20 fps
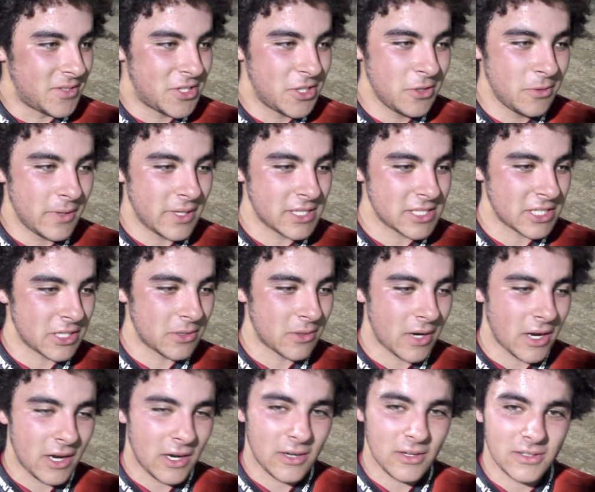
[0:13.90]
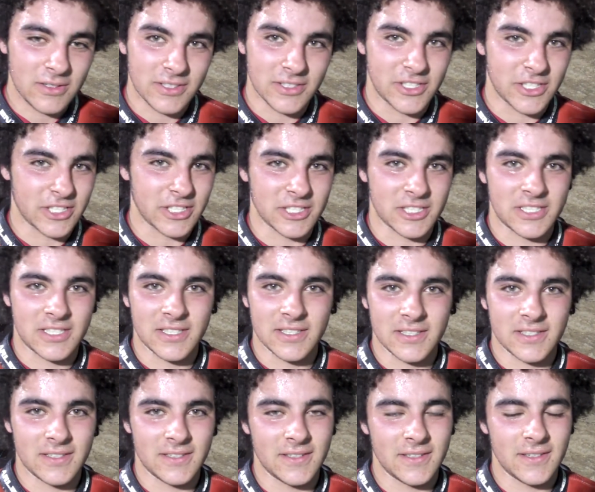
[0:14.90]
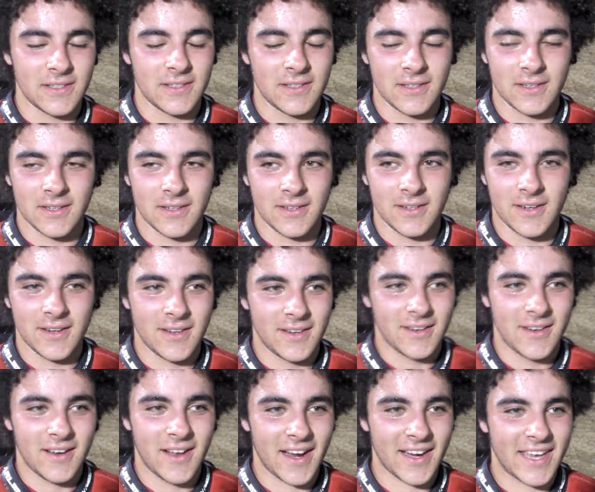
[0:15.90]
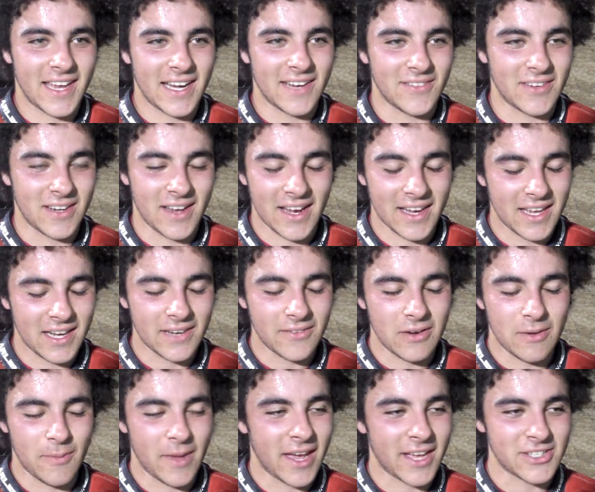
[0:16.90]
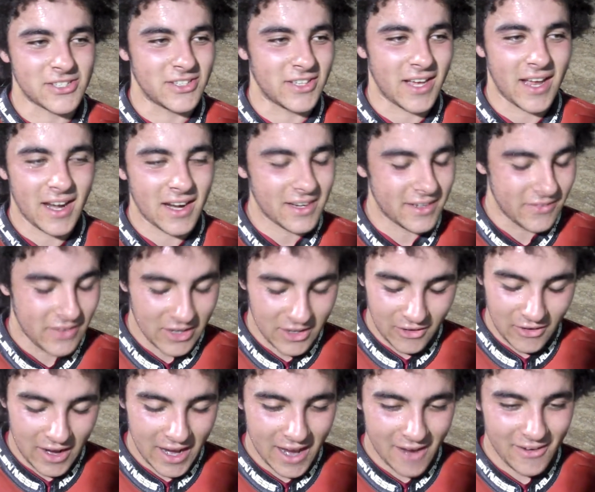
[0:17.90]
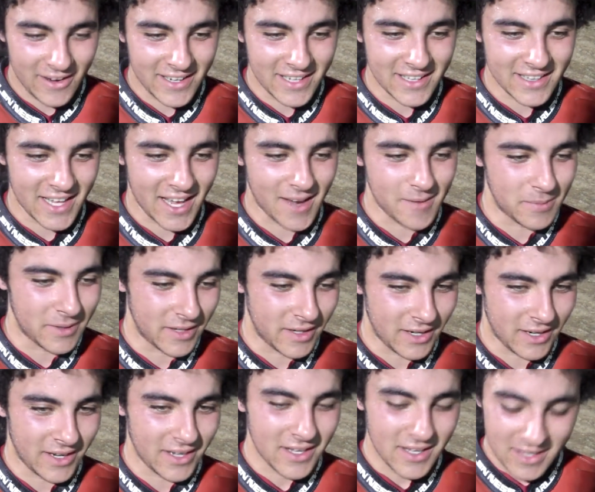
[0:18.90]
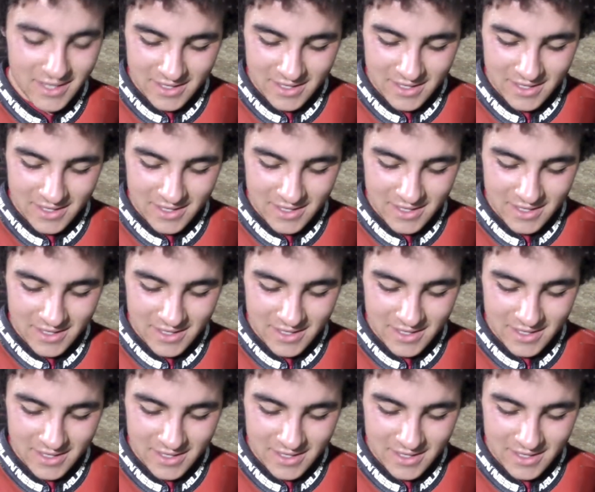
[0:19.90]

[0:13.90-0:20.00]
Two wins in a row, just, I can't even imagine that. I don't even know how I did that, but I